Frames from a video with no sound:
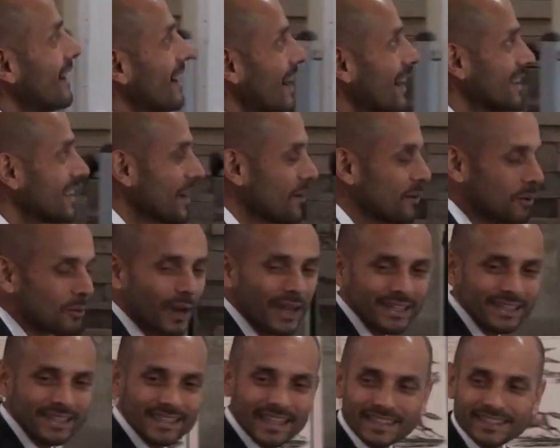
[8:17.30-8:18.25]
And they were
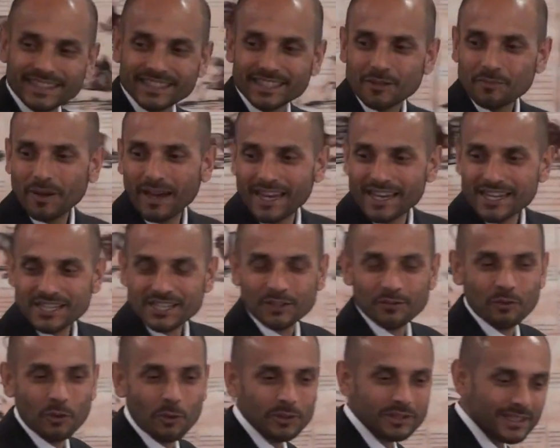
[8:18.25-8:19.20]
waiting in anticipation
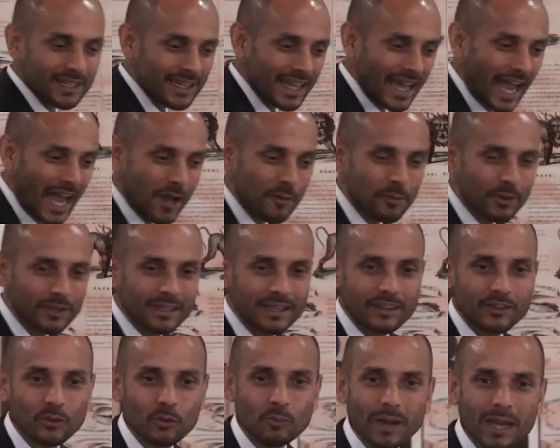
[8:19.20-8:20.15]
of what was going to happen. They
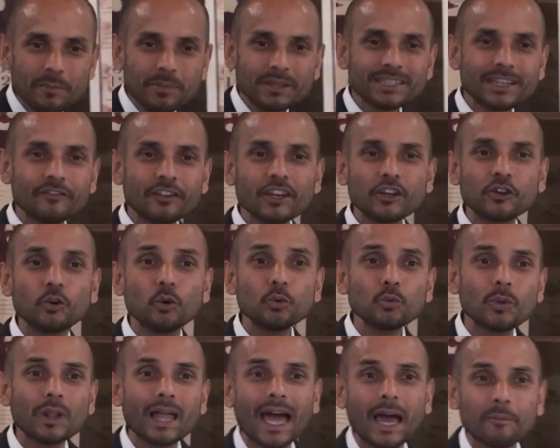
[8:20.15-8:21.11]
thought, maybe something good
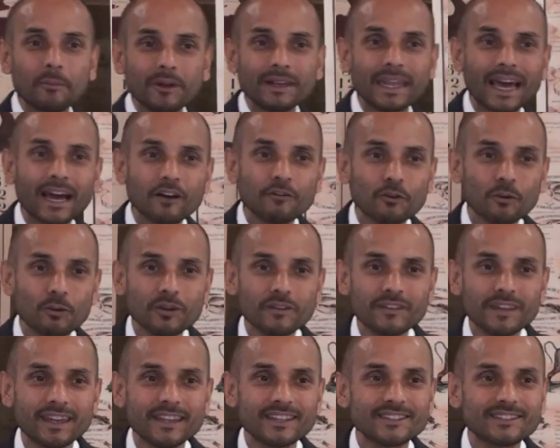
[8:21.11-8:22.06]
will happen out of all
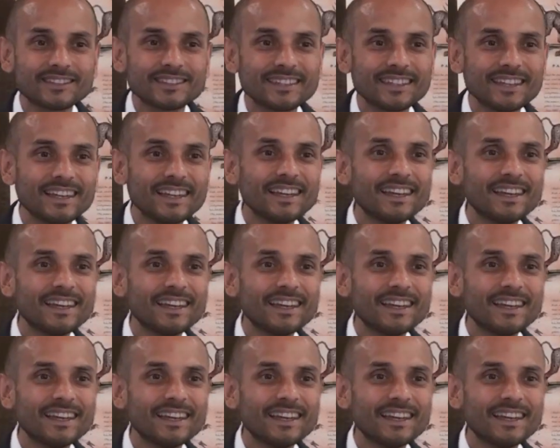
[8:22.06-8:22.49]
of this.